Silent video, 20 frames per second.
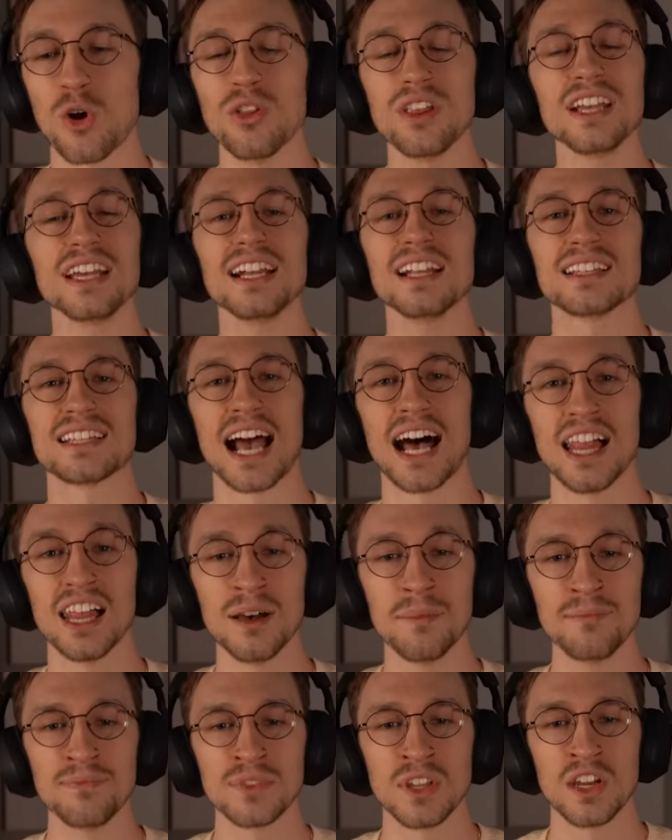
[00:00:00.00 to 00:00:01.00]
only gonna
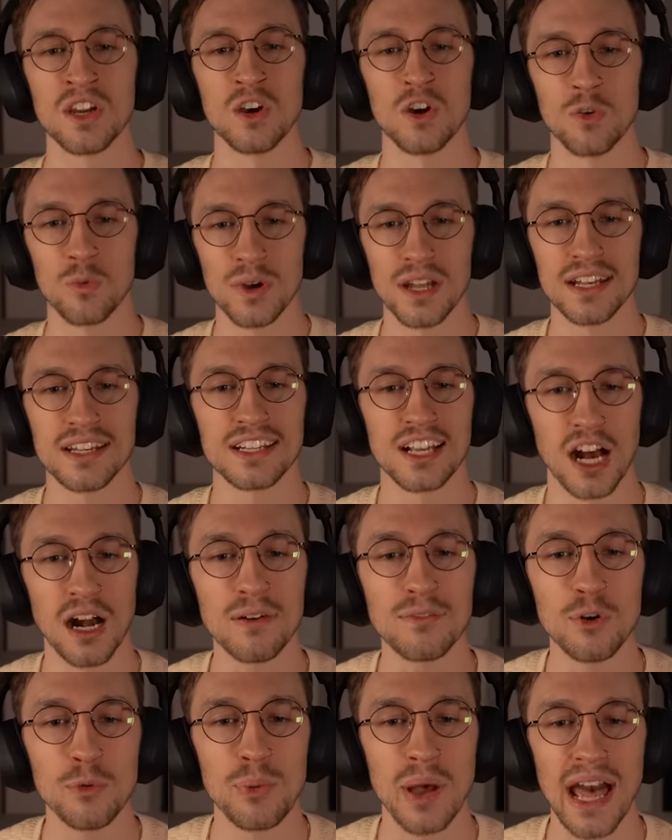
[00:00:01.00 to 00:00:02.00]
tell him when
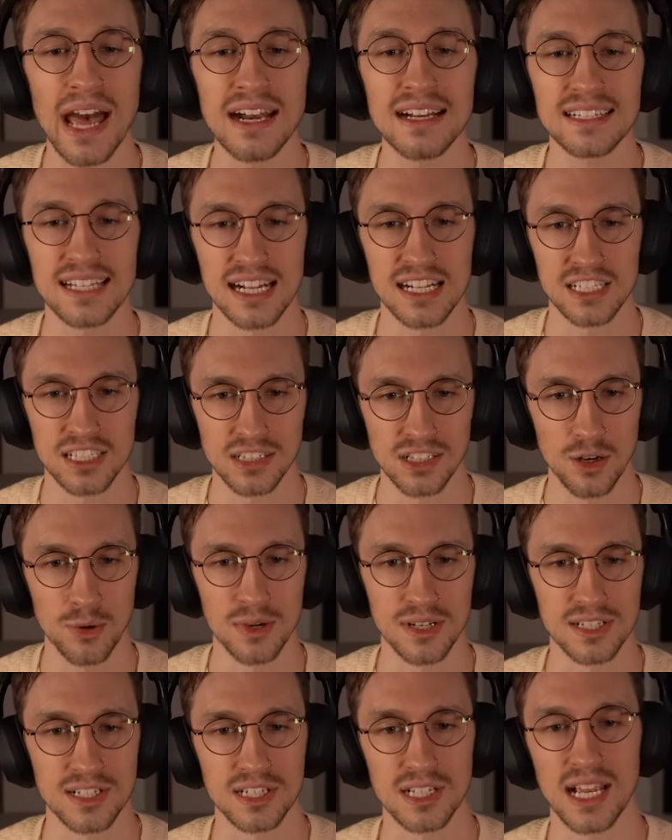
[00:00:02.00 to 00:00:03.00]
Kung Fu Pan is at his
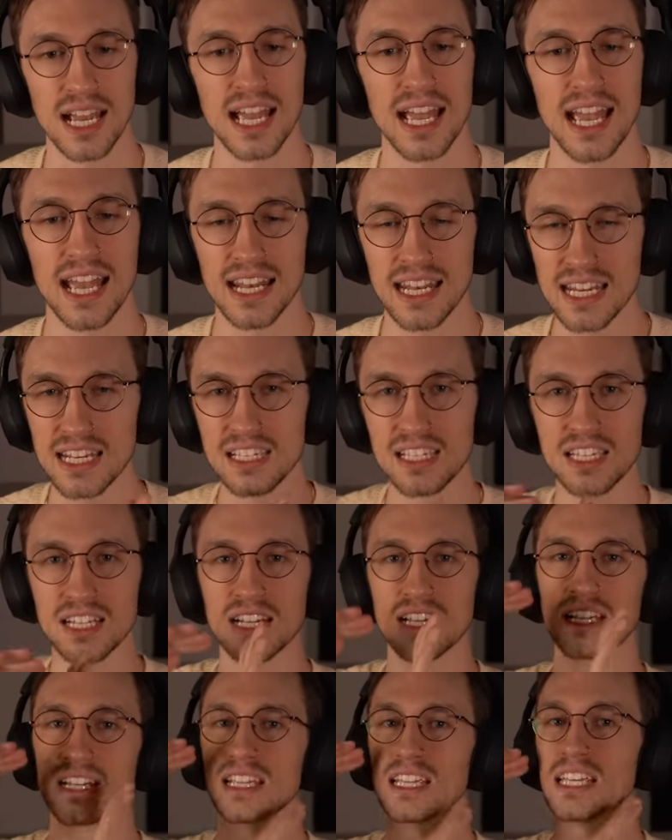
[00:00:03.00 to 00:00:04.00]
lowest. And he's
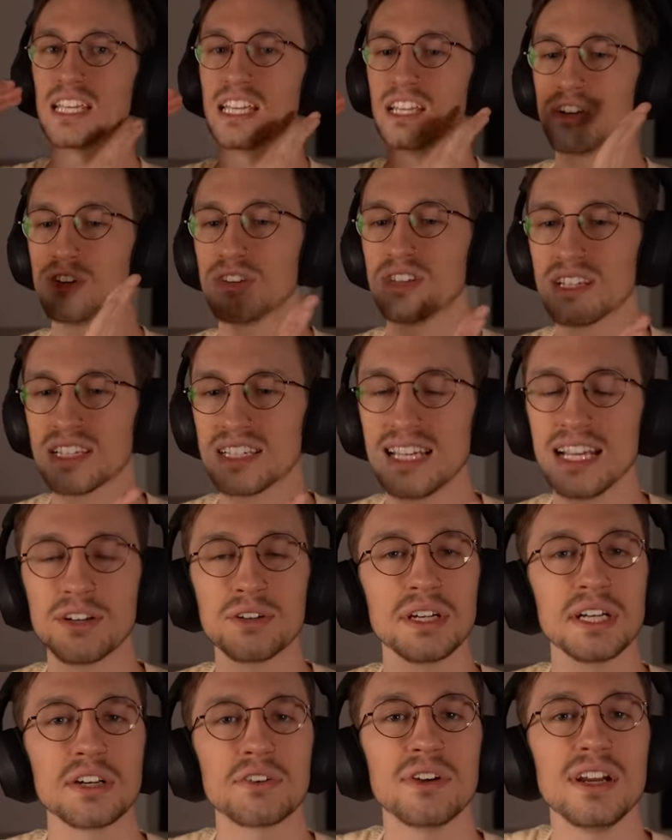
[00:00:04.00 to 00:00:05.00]
gonna hear the
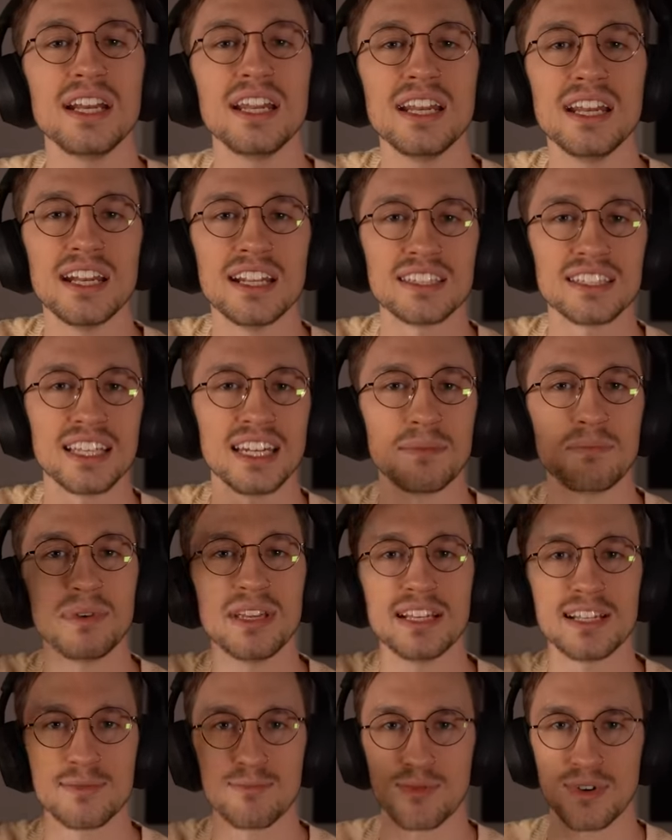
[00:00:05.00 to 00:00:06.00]
secret ingredient, it's gonna be his